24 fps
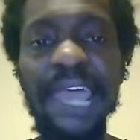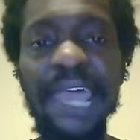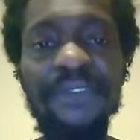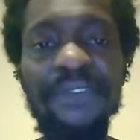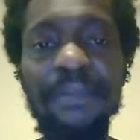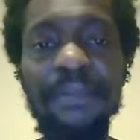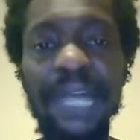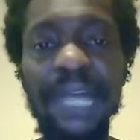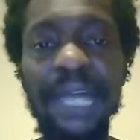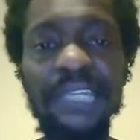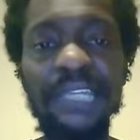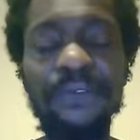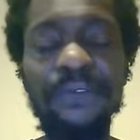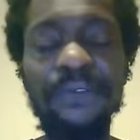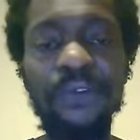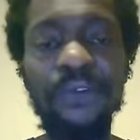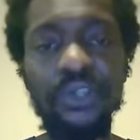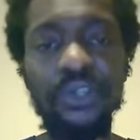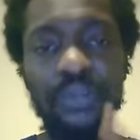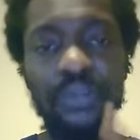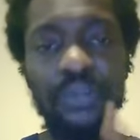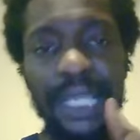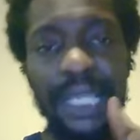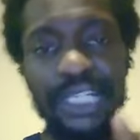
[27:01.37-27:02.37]
it by
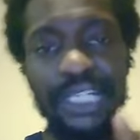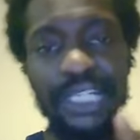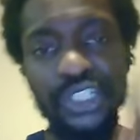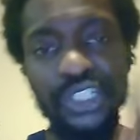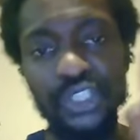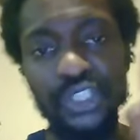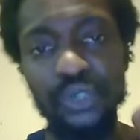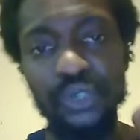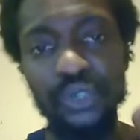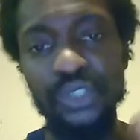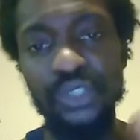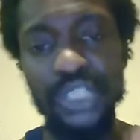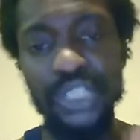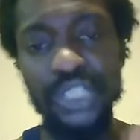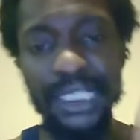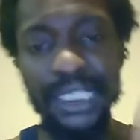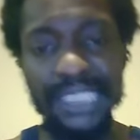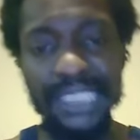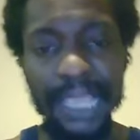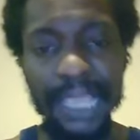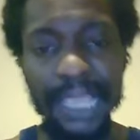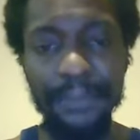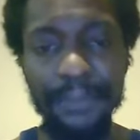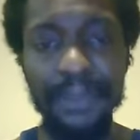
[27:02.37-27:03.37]
default. You got to search and
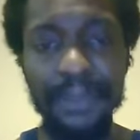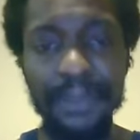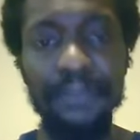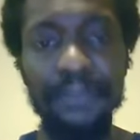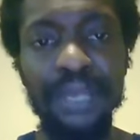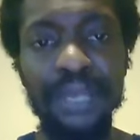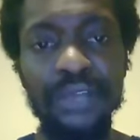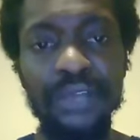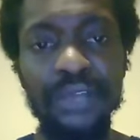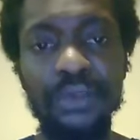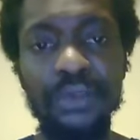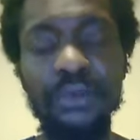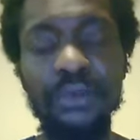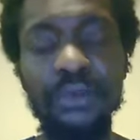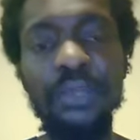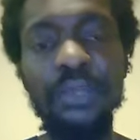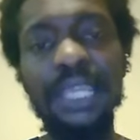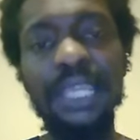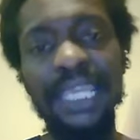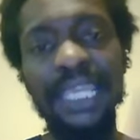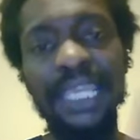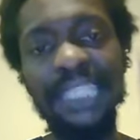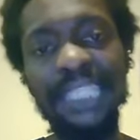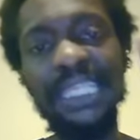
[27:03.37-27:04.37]
type in Barrow,
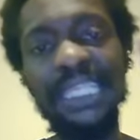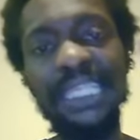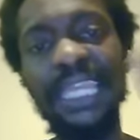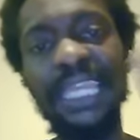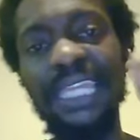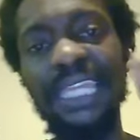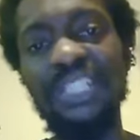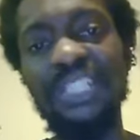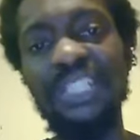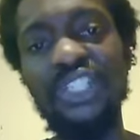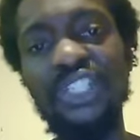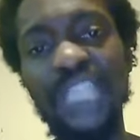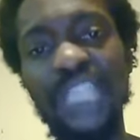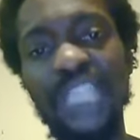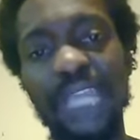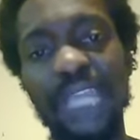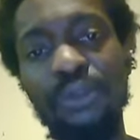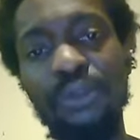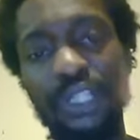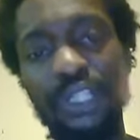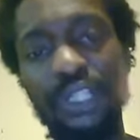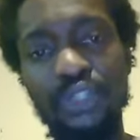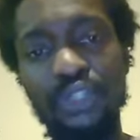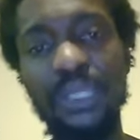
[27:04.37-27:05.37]
and it's a hidden
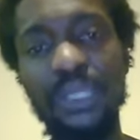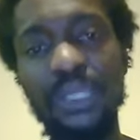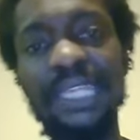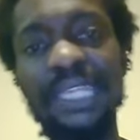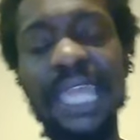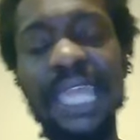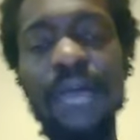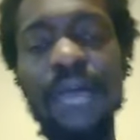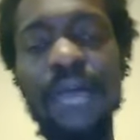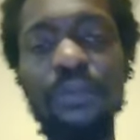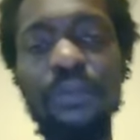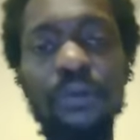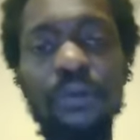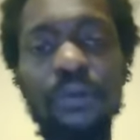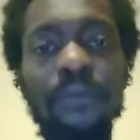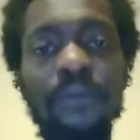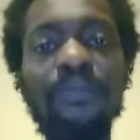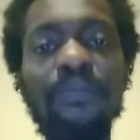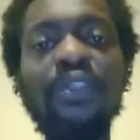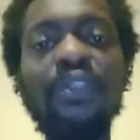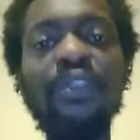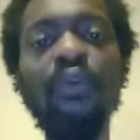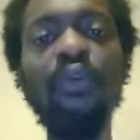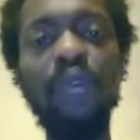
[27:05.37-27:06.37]
channel that you can download.
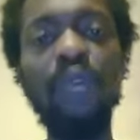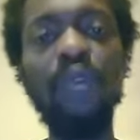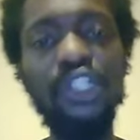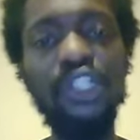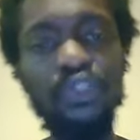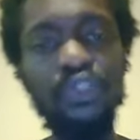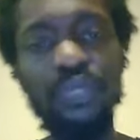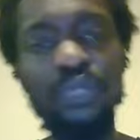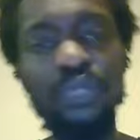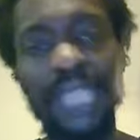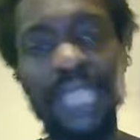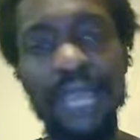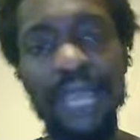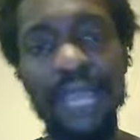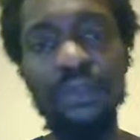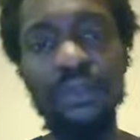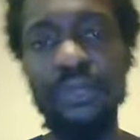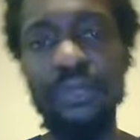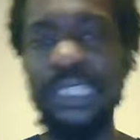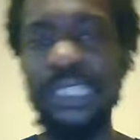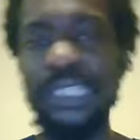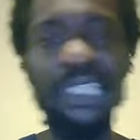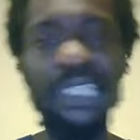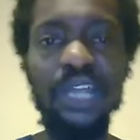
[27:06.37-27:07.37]
Once you
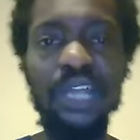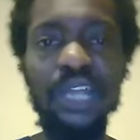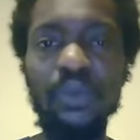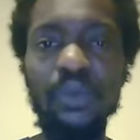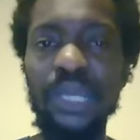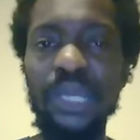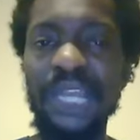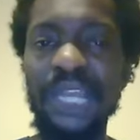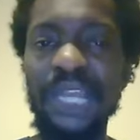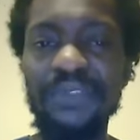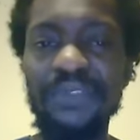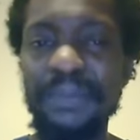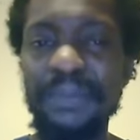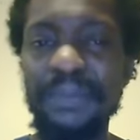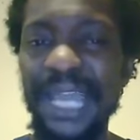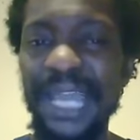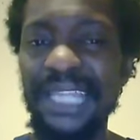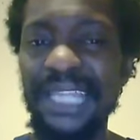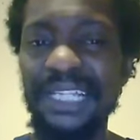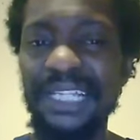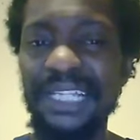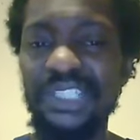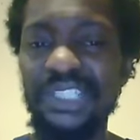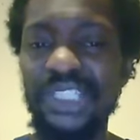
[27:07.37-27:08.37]
download, because they don't want
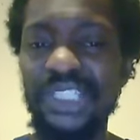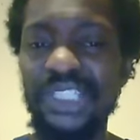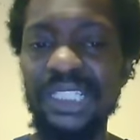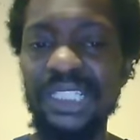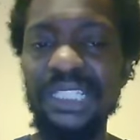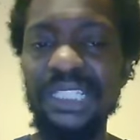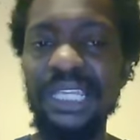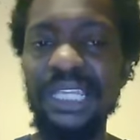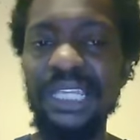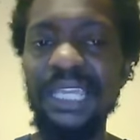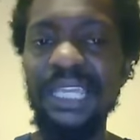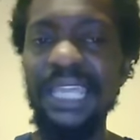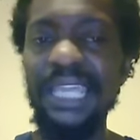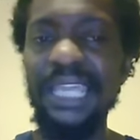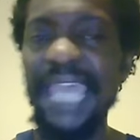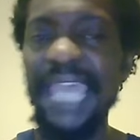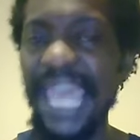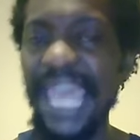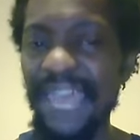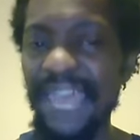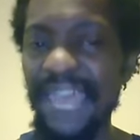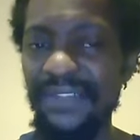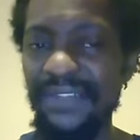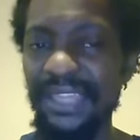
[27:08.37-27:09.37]
everybody to just
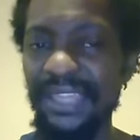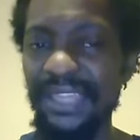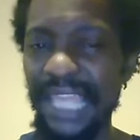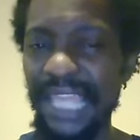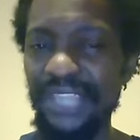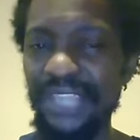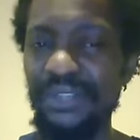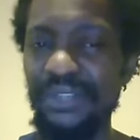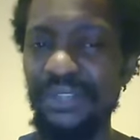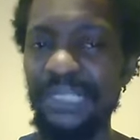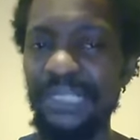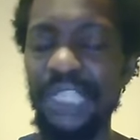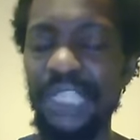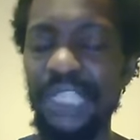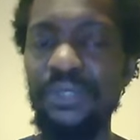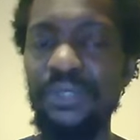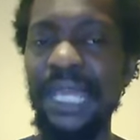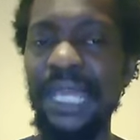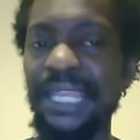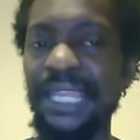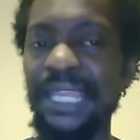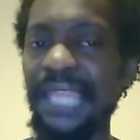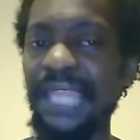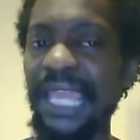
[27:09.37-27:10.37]
have it. Like, you know what I'm saying? You
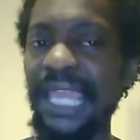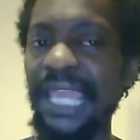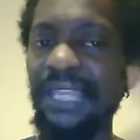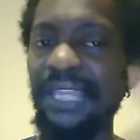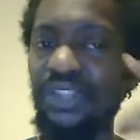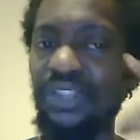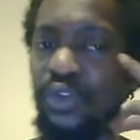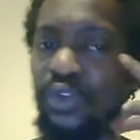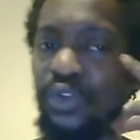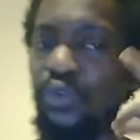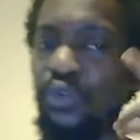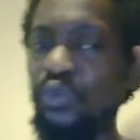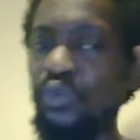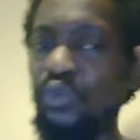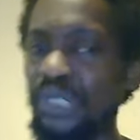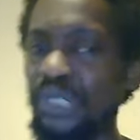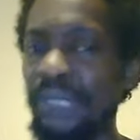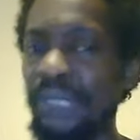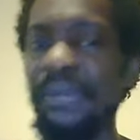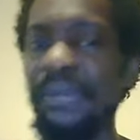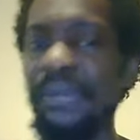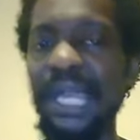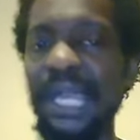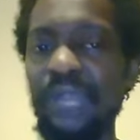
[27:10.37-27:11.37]
got to, like, know
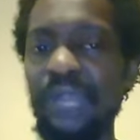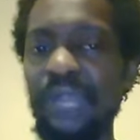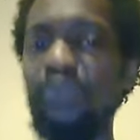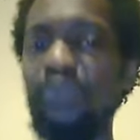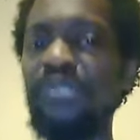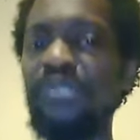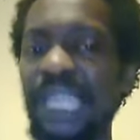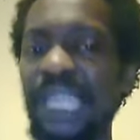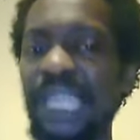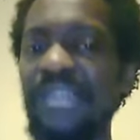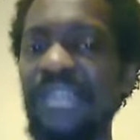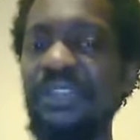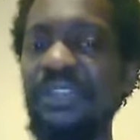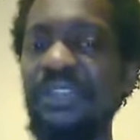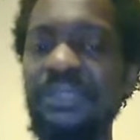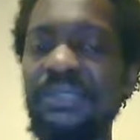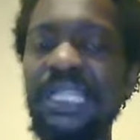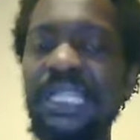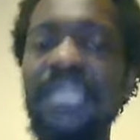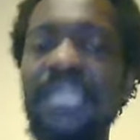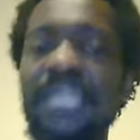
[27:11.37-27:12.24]
somebody who, you know what I'm saying?